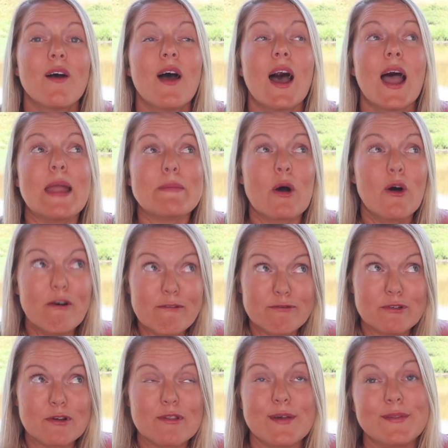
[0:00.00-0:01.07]
I'm
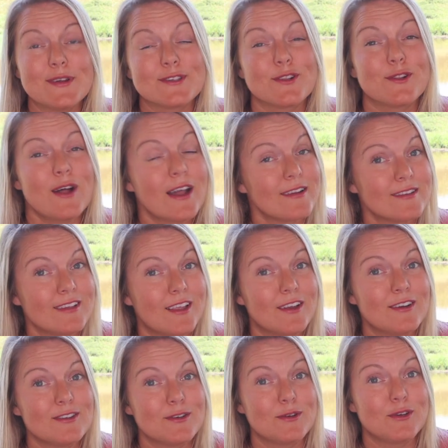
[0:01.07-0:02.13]
hopeful that there's a lot of
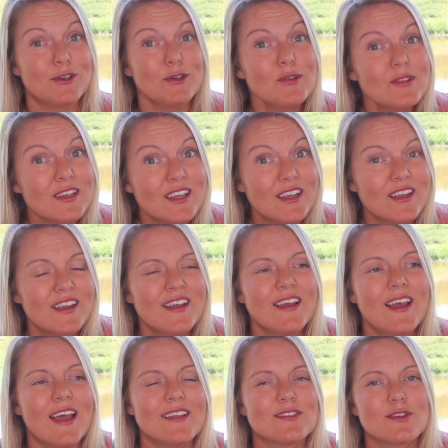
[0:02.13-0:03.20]
sellers who use it,
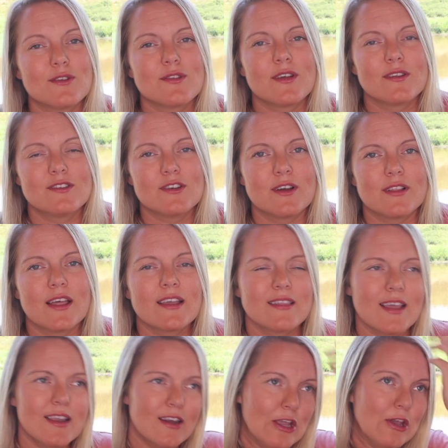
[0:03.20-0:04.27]
and so they'll do it. Like
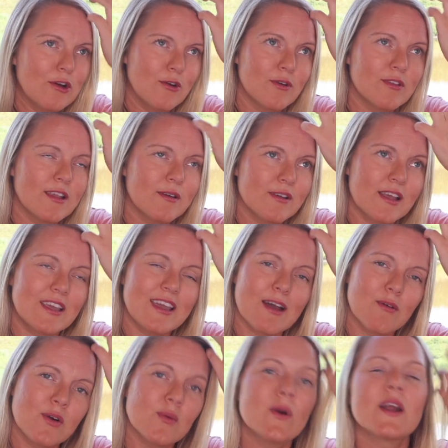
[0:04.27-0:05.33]
they knew, they were like, yeah,
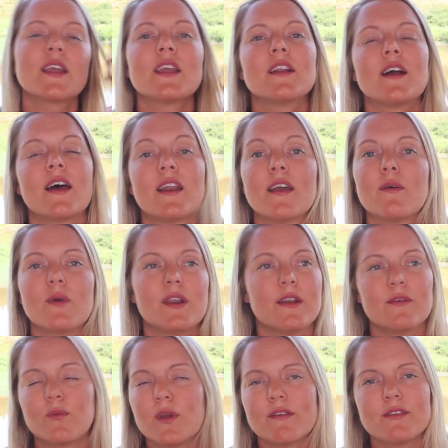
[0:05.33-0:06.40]
we're working on it. We
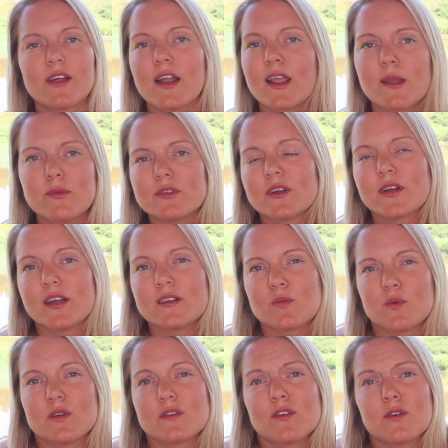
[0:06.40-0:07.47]
know we have a lot of Amazon
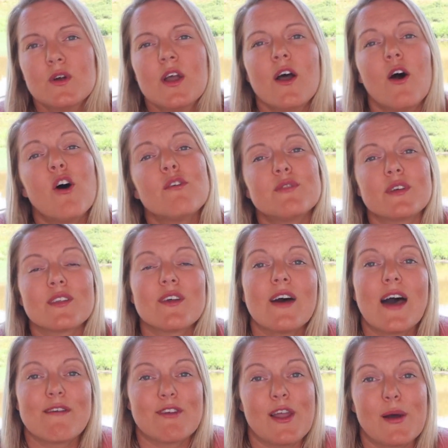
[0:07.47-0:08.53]
customers, so hopefully they'll
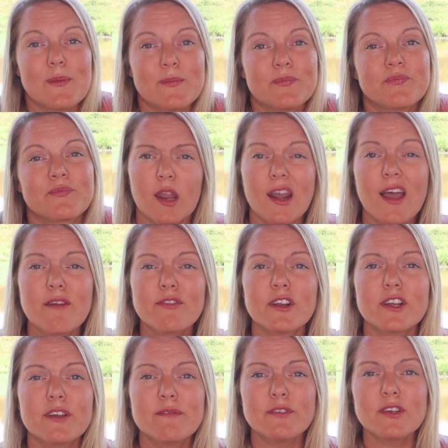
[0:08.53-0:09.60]
have it out. Now, if you're
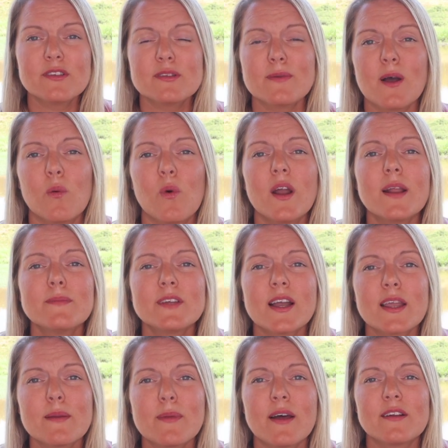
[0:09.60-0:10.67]
confused about what I'm
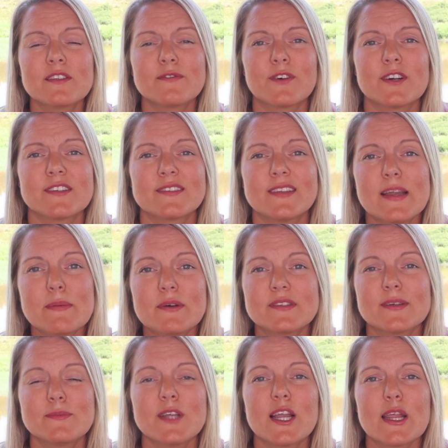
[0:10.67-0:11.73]
talking about as far as
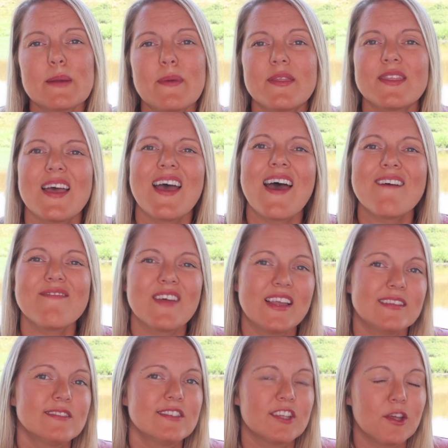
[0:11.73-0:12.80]
labels, I'm talking about the
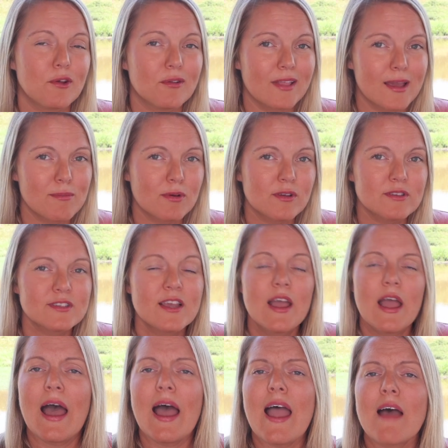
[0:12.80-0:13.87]
FN SKU labels.
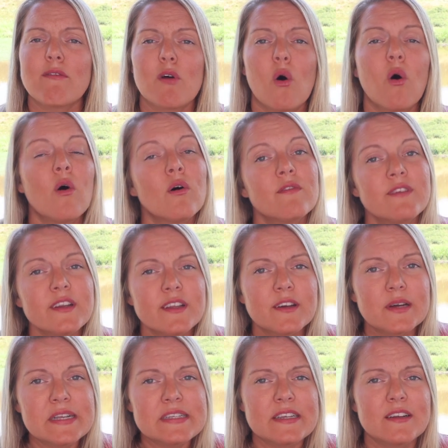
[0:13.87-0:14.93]
I have a whole video
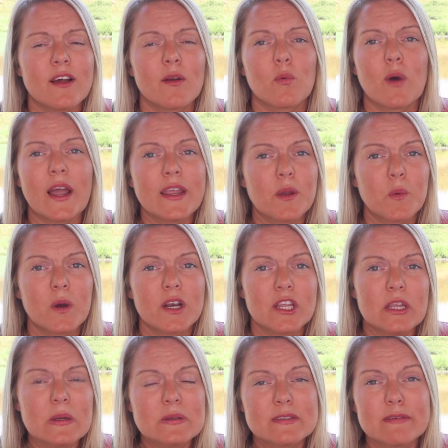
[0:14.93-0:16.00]
I did on why you want to
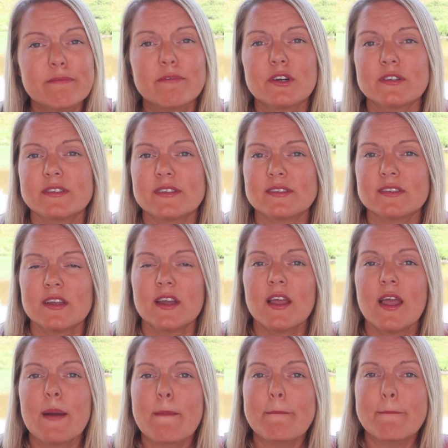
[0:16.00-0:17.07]
use them versus
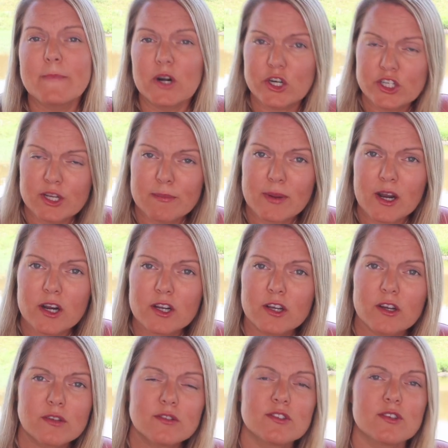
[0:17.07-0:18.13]
merchant
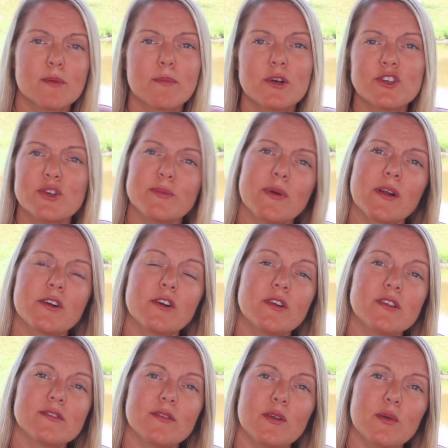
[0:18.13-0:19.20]
barcode. So merchant barcode
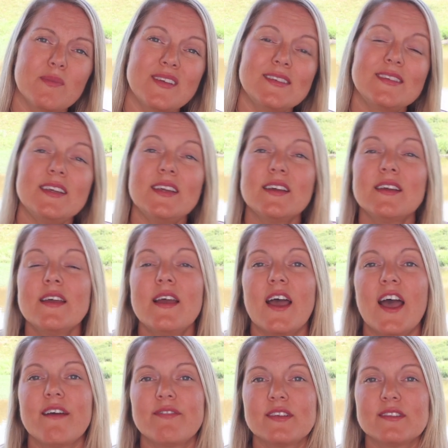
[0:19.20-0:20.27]
is the UPC,
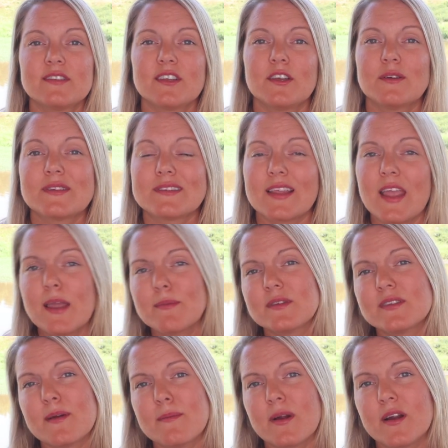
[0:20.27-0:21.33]
FN SKU is the
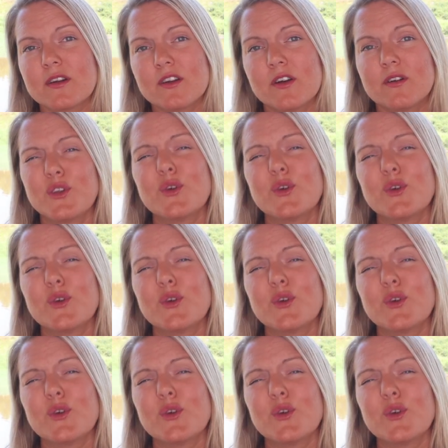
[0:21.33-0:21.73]
Amazon barcode.